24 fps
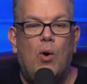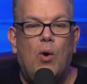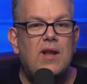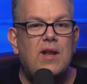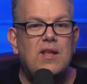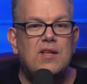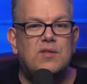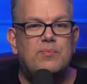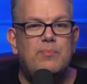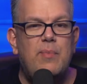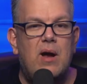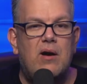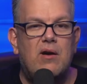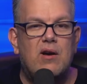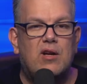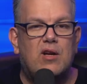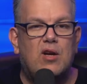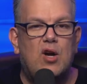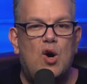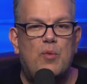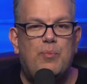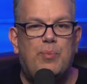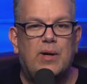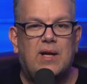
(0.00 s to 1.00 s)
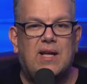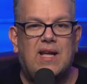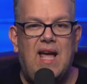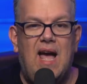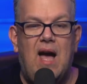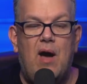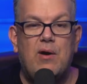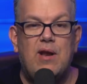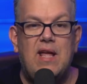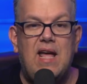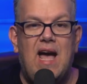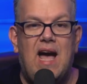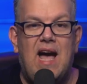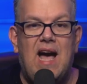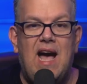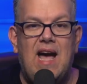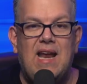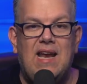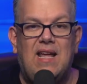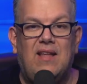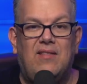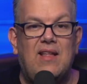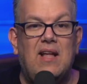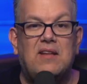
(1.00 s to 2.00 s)
is Maricopa County
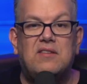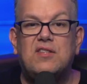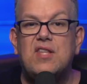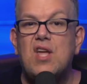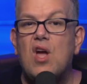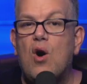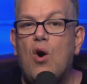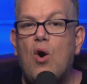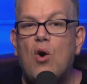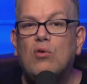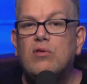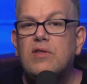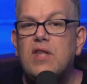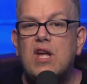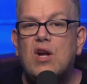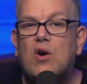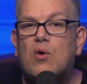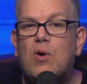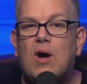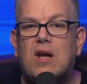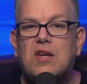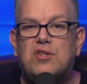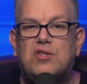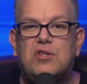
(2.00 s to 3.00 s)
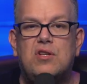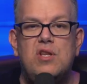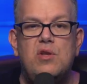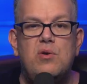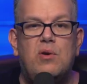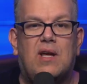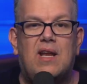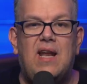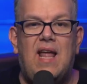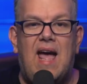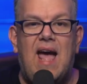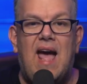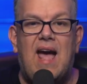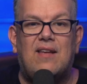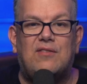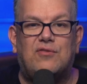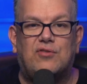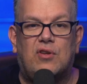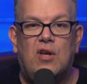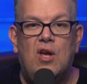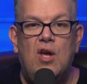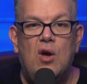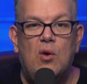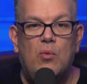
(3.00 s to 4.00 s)
hiding? That's the only question you can
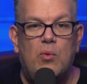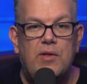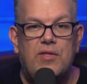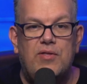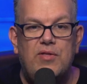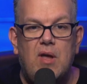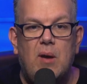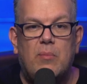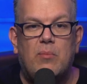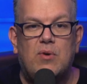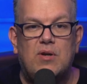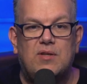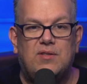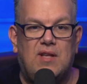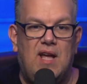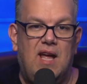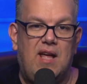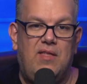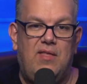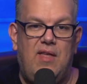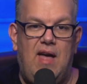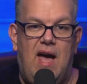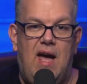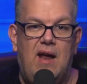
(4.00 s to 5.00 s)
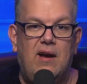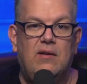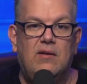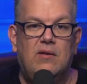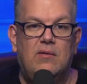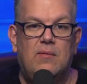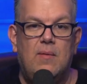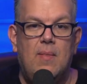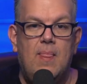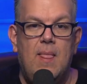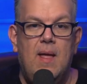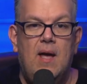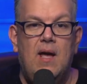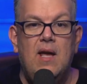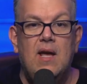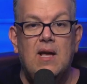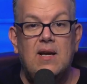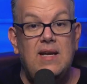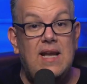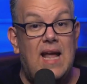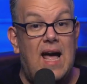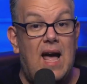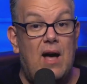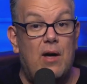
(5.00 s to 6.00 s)
ask with numbers like that.
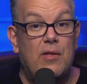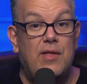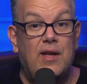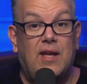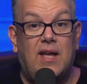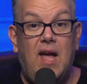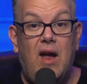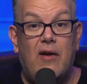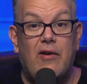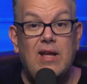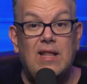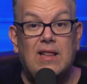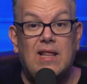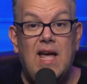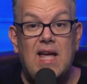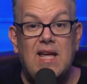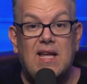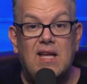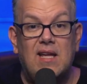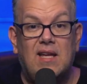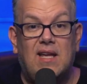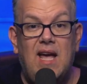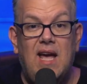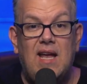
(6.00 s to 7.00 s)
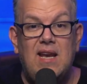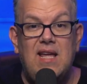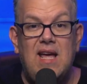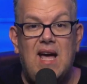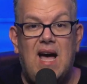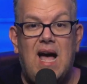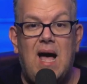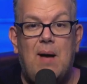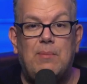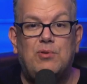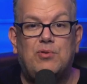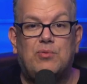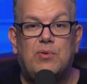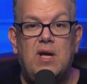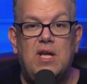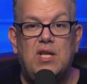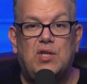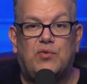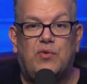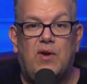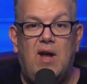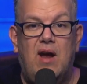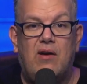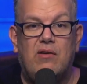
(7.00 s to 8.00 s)
Now, the Kari Lake and Katie Hobbs race
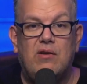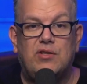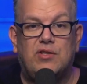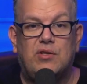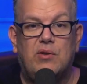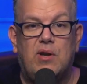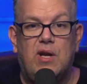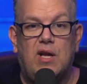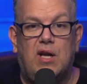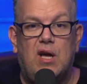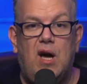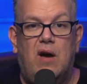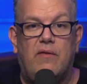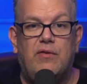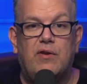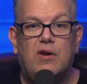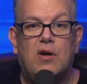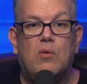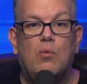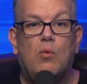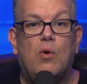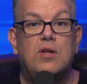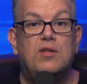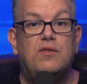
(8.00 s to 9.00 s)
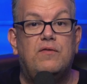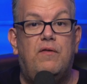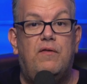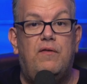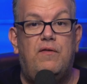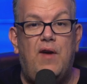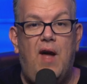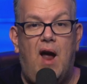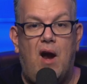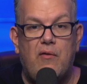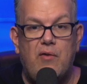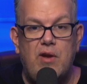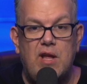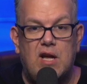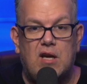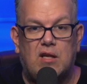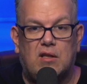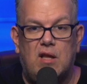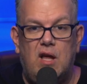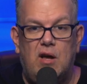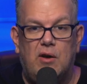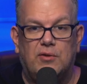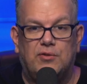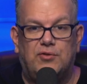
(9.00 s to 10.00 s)
for Arizona governor was very
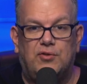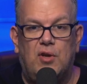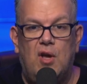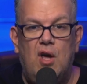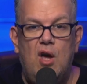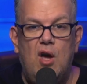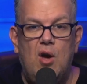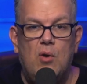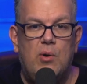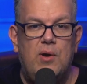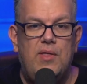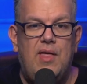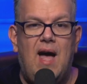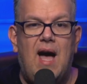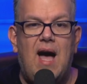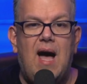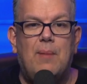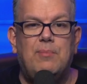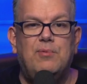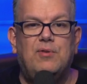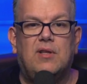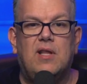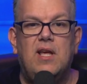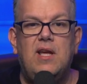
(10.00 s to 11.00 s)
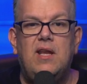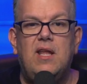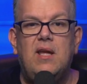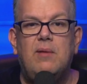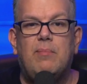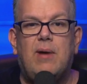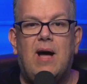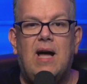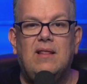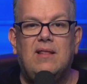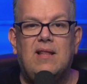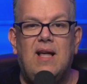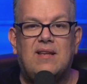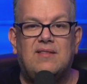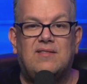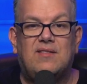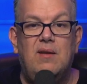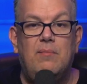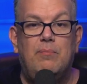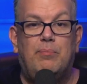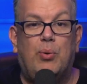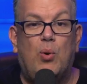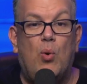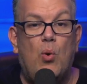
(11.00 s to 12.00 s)
close, with Hobbs leading by less
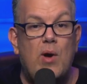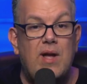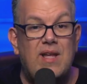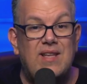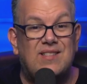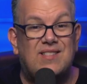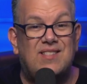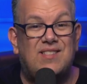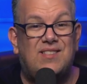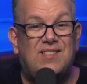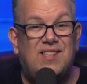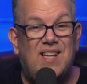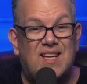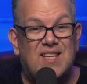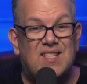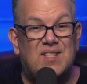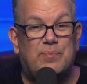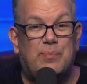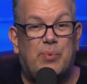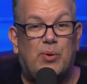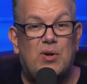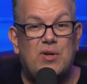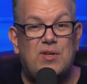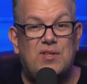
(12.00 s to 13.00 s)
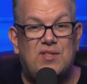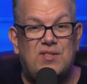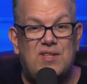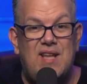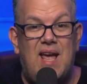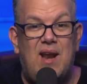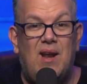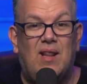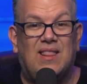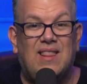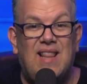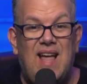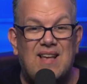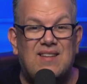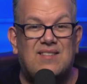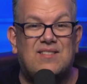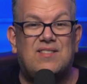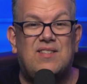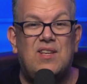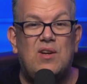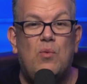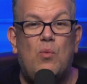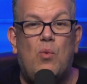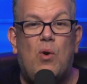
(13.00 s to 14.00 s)
than 0.6%, less
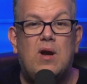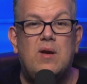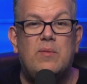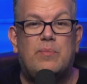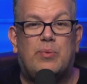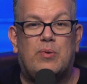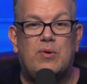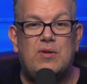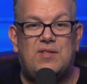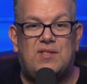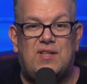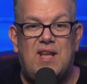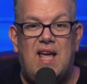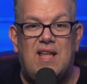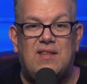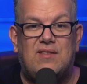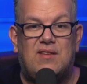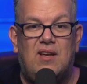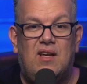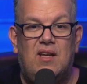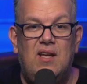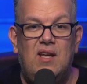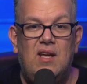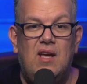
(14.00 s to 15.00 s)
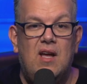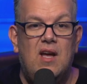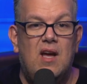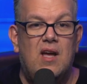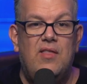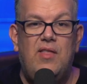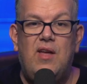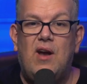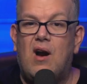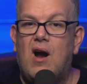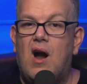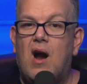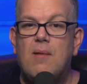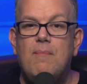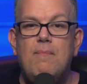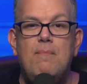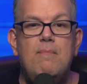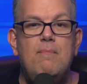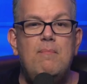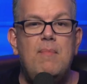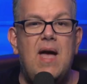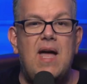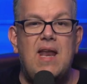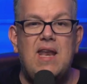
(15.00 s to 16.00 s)
than 1%. There are
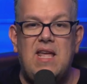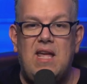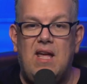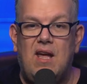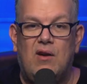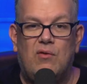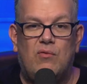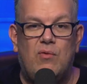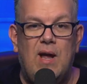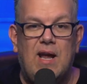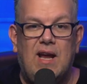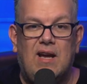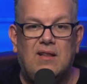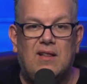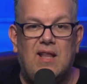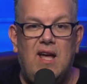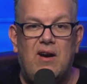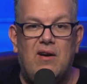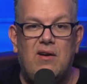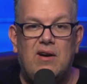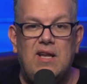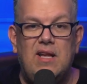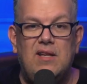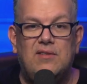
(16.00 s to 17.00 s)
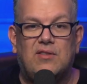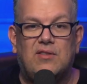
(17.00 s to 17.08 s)
many irregularities,